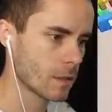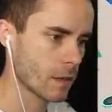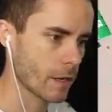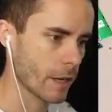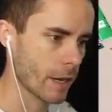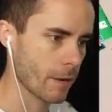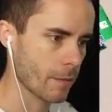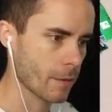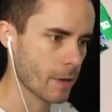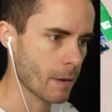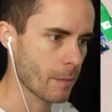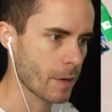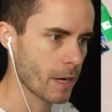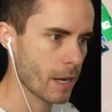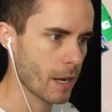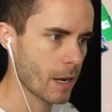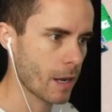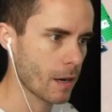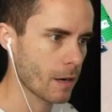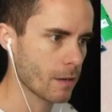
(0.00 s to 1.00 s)
Okay, we're coming
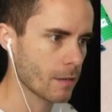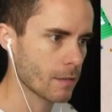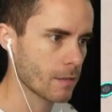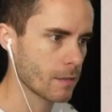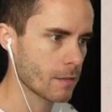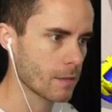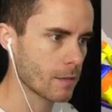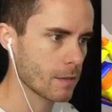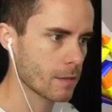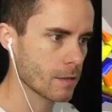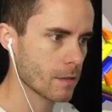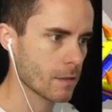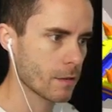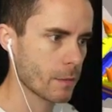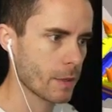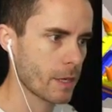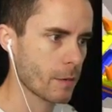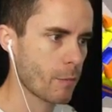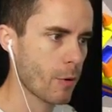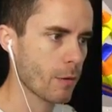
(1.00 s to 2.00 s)
down.
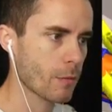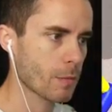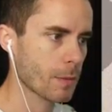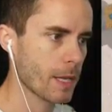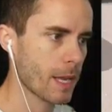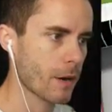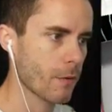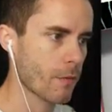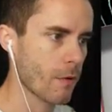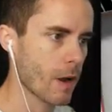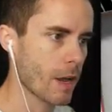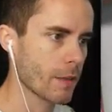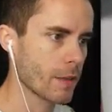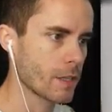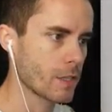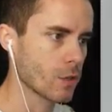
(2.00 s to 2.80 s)
We could probably get right in the